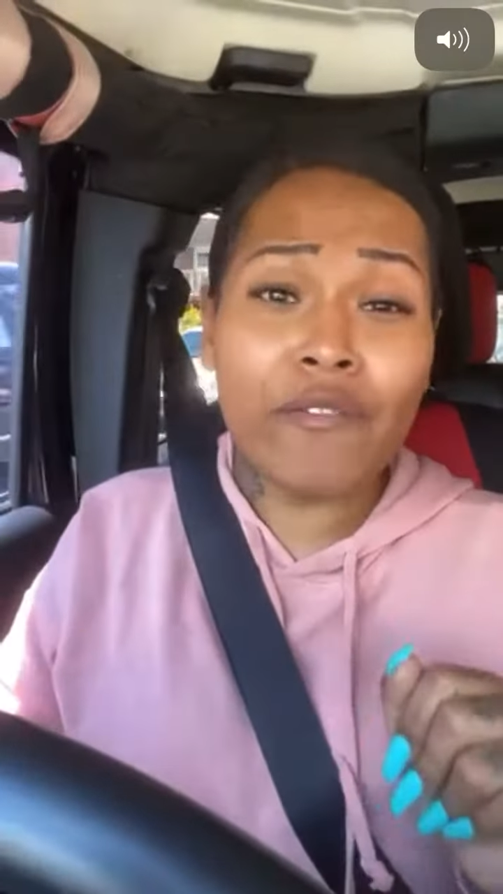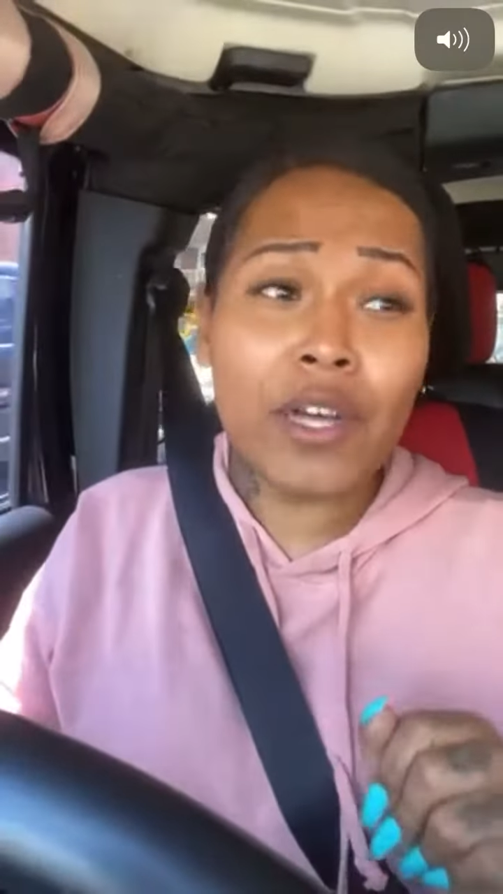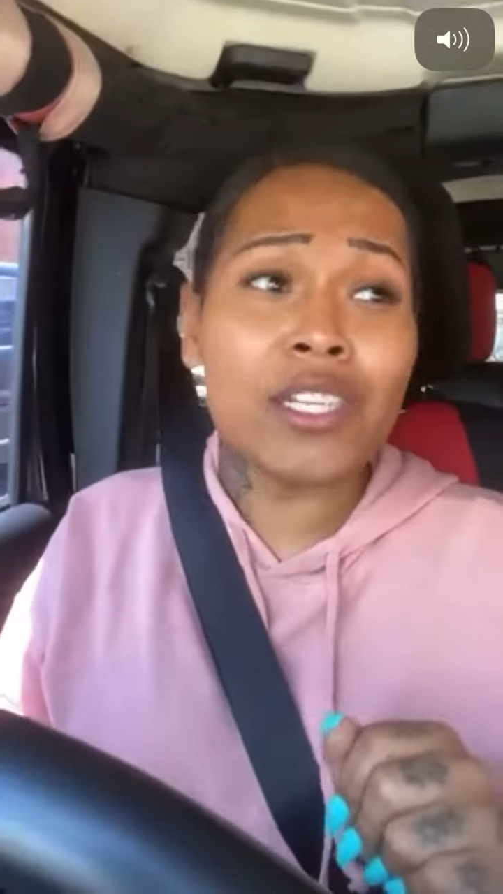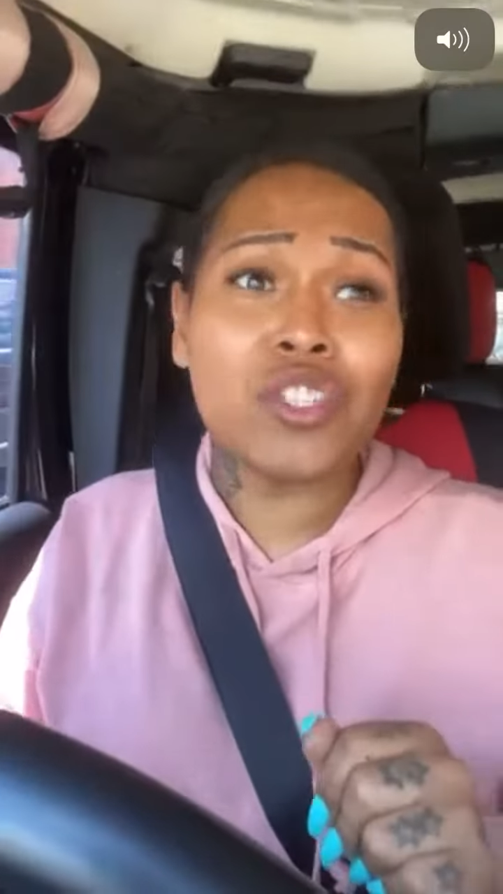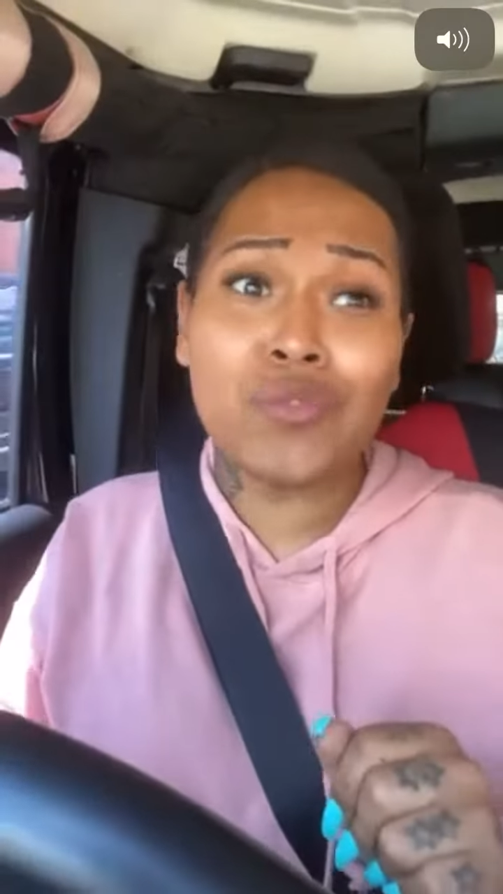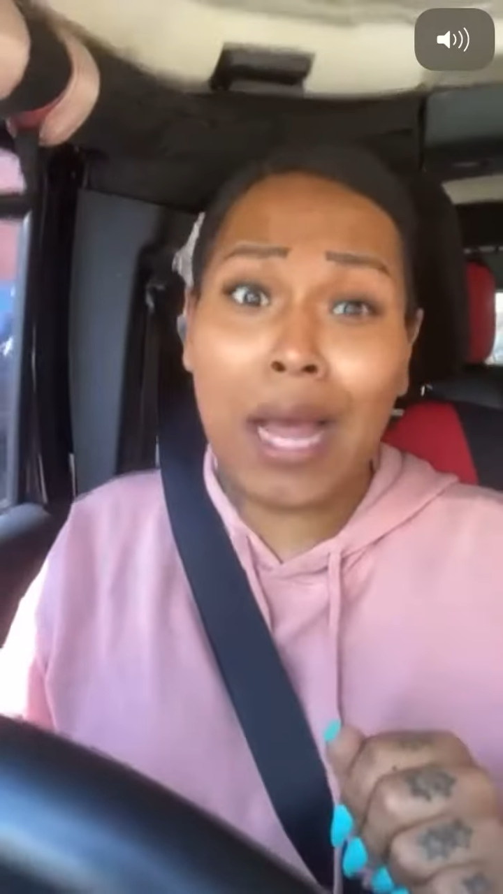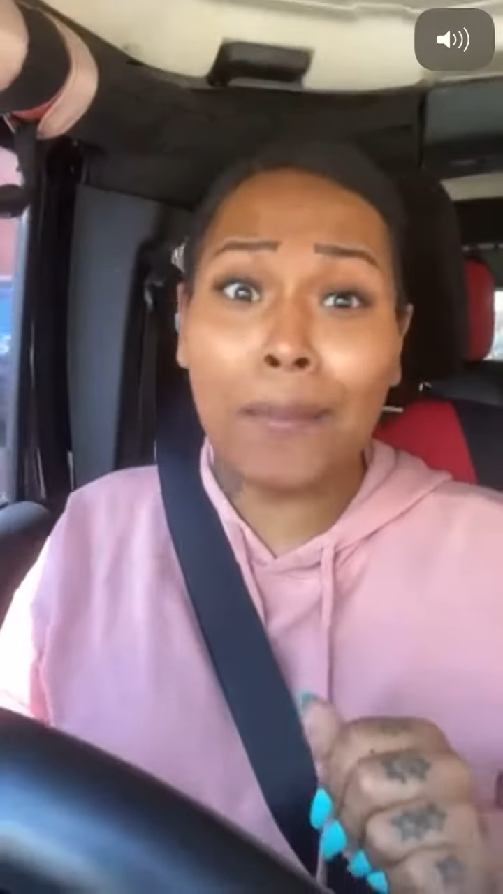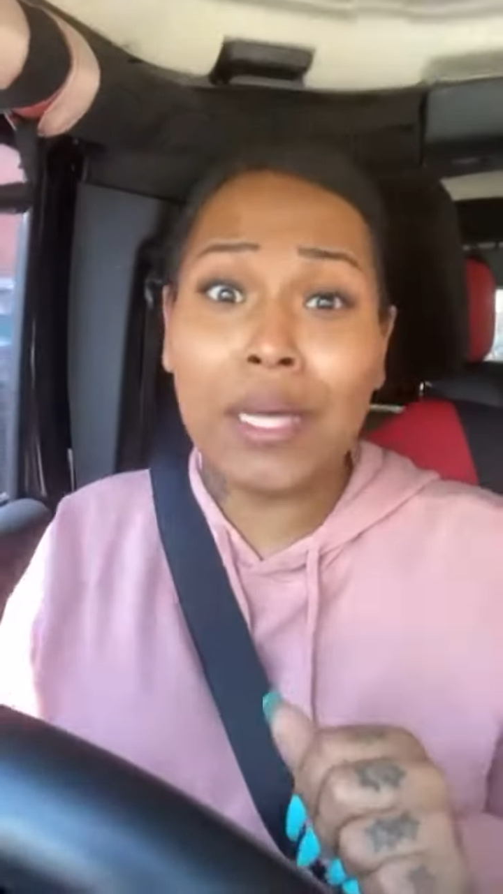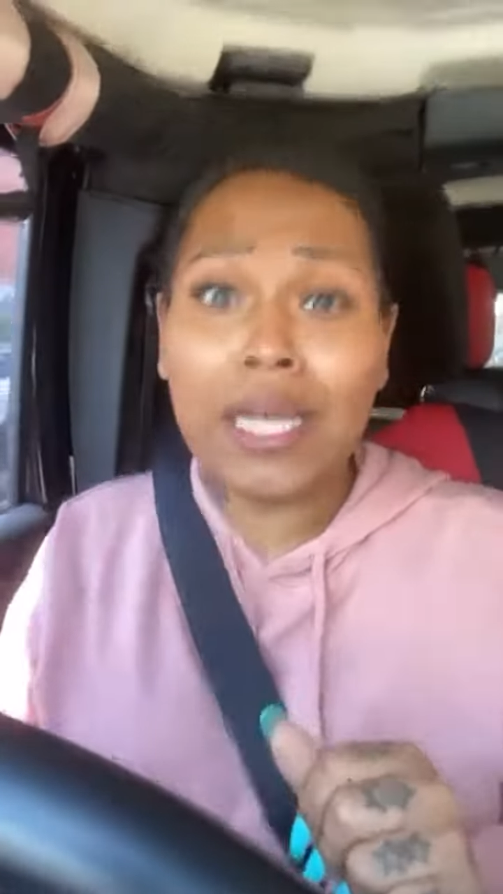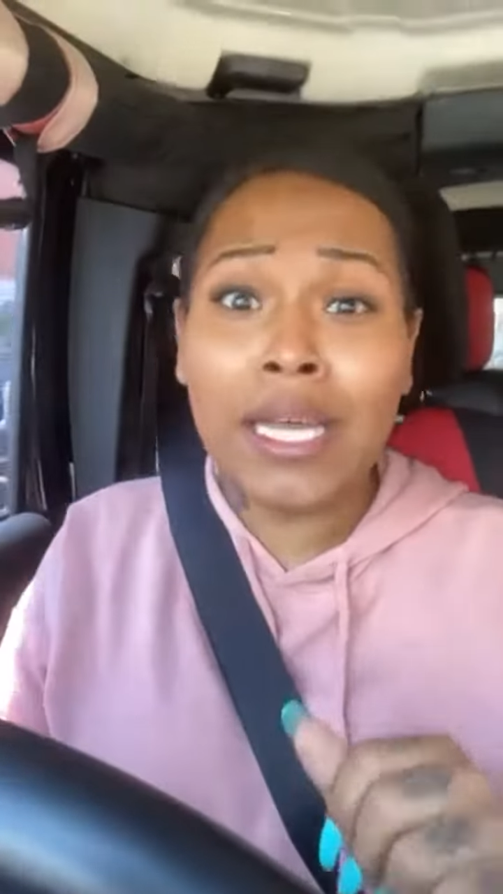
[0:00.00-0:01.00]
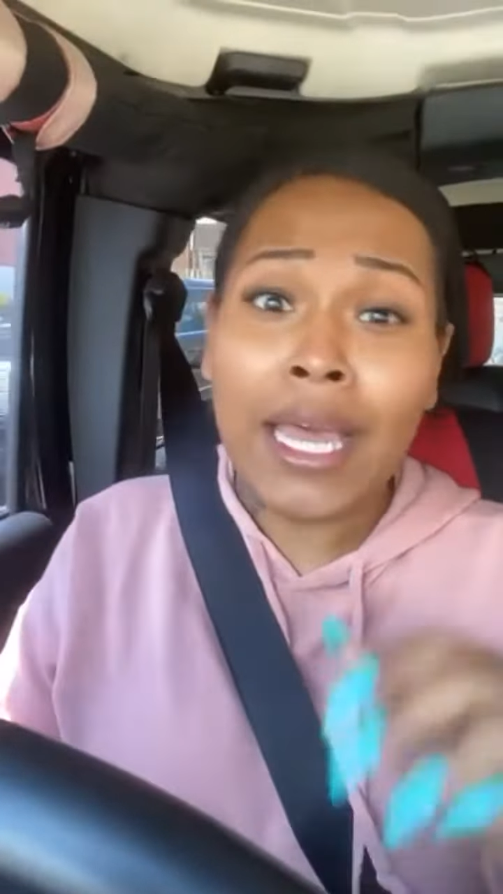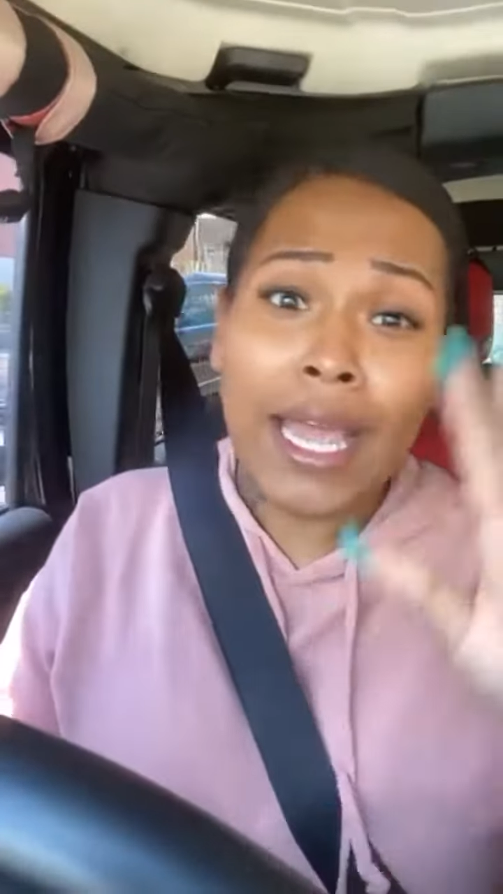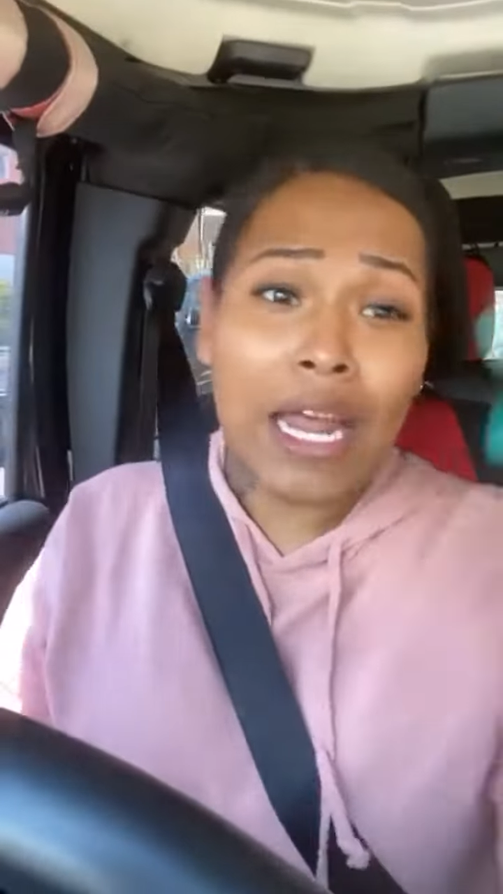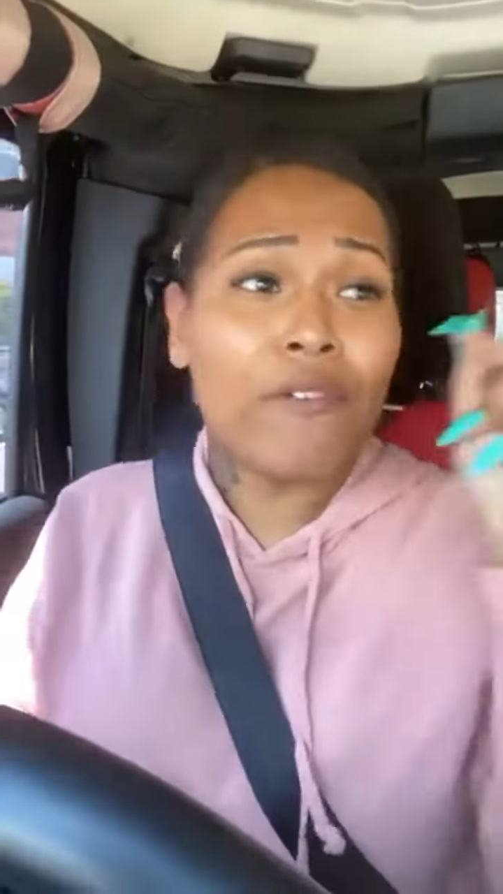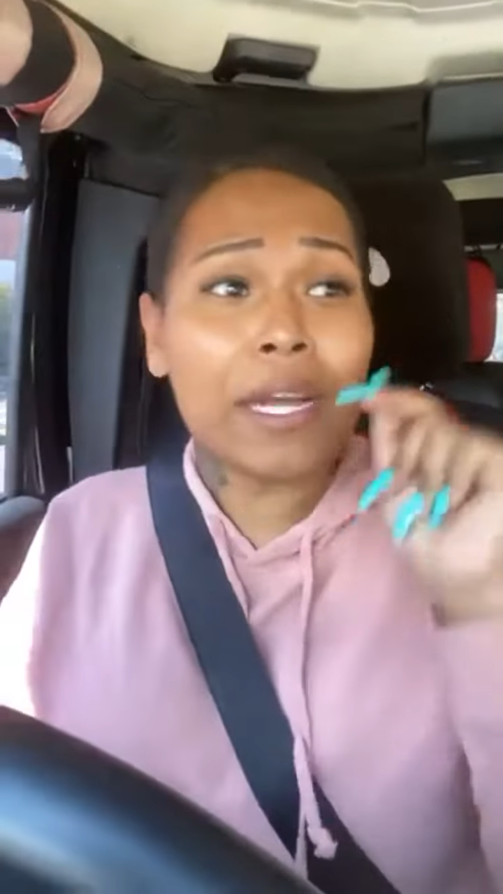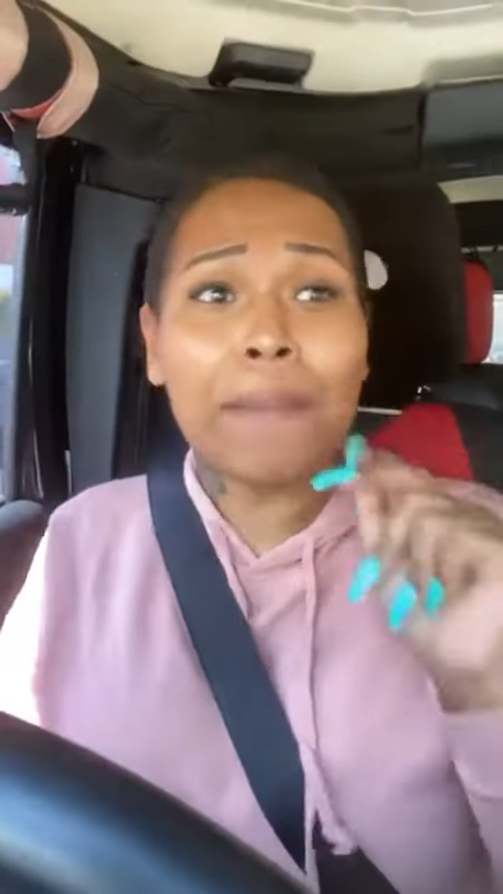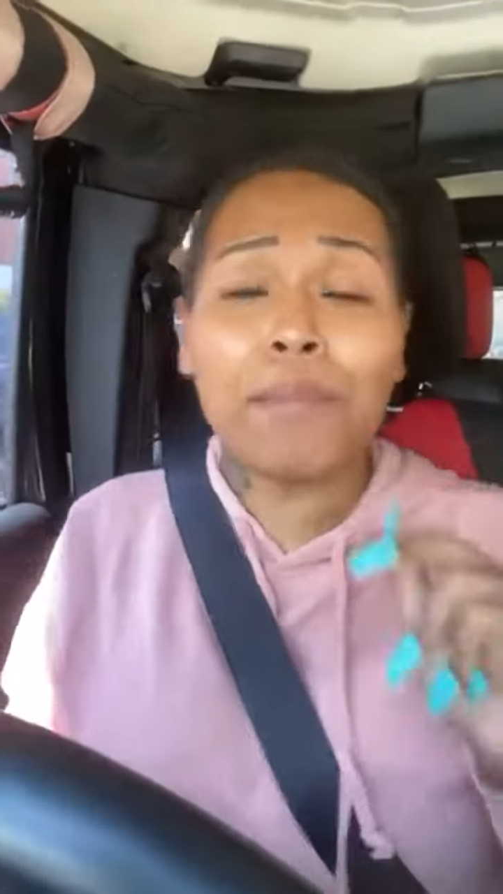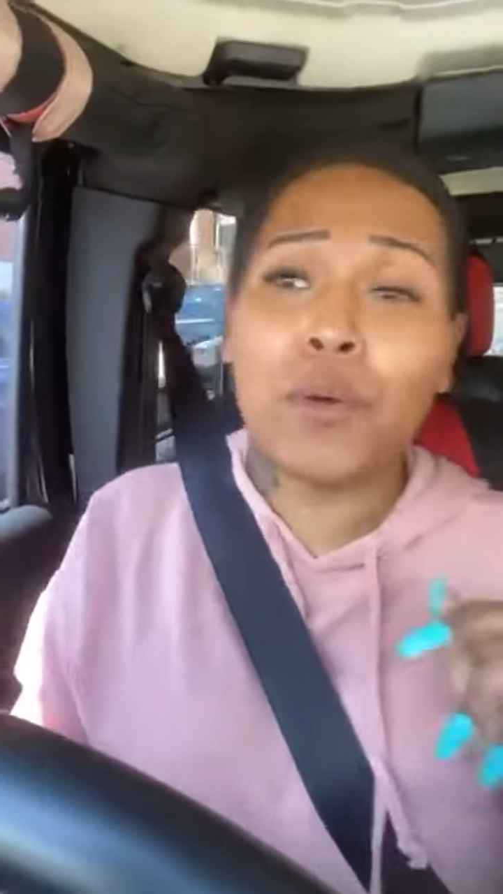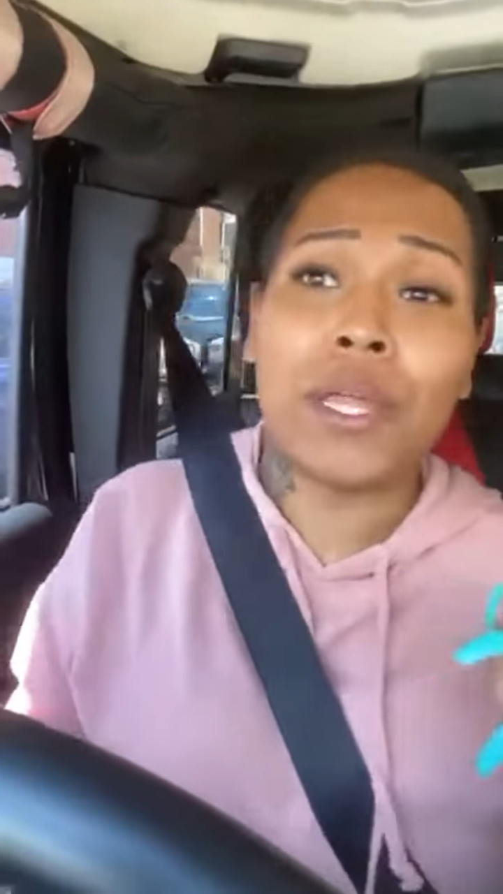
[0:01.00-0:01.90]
drama in that fucking building.